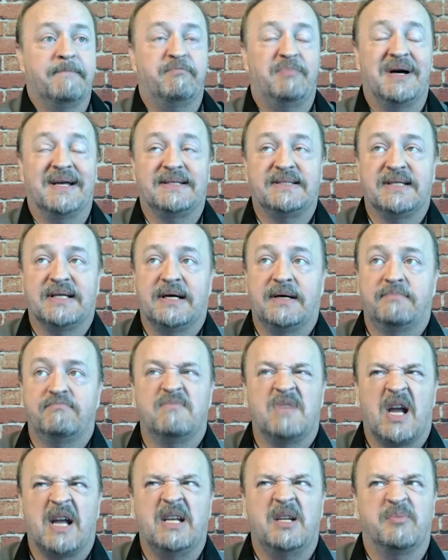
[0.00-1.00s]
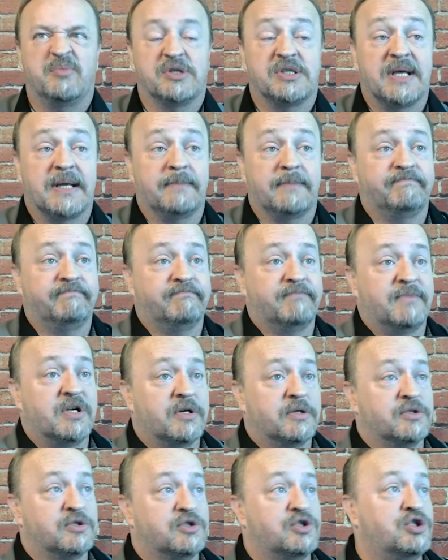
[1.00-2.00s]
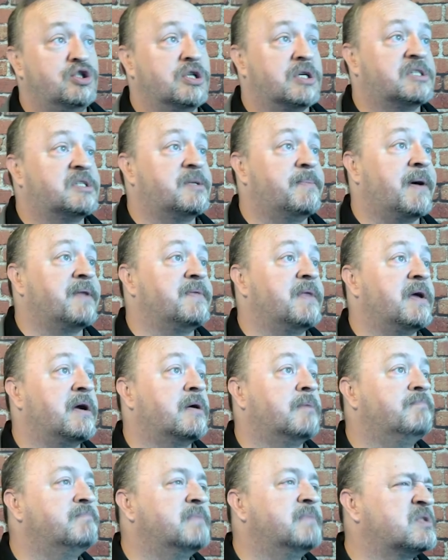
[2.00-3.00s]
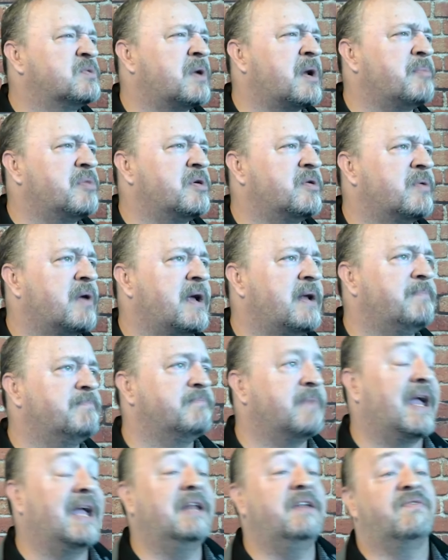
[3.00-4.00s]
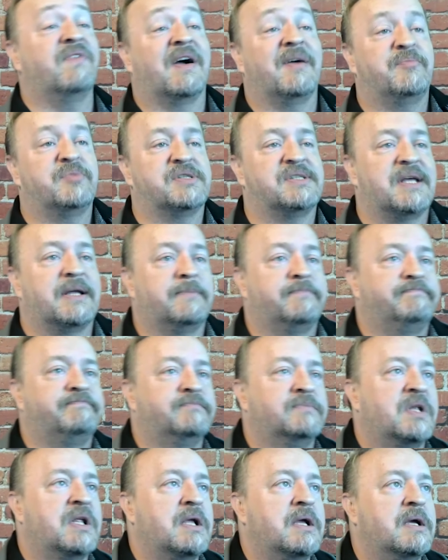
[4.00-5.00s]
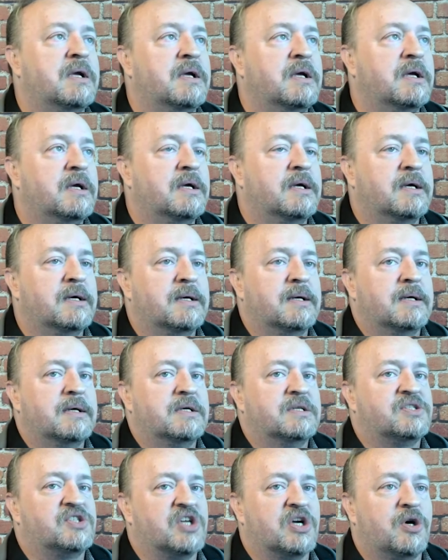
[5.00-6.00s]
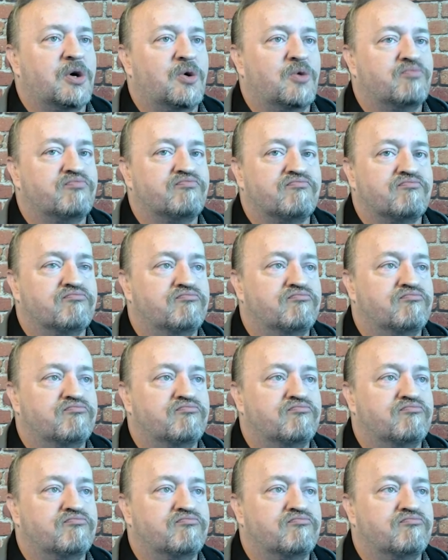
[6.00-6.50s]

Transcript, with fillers: but uh, 90%. They're just about there. That's what I put, right? 85%. So,